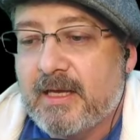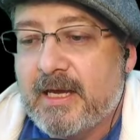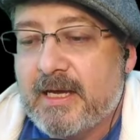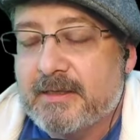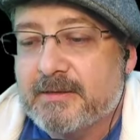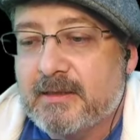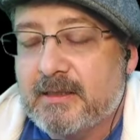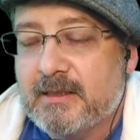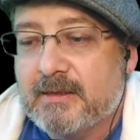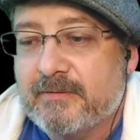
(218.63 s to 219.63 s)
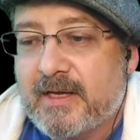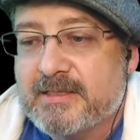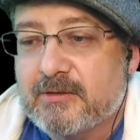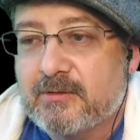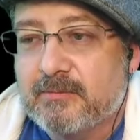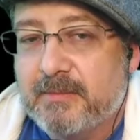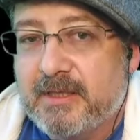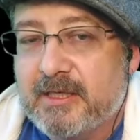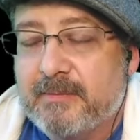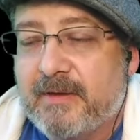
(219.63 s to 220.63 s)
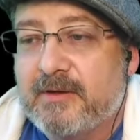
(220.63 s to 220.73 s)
And that's your medium.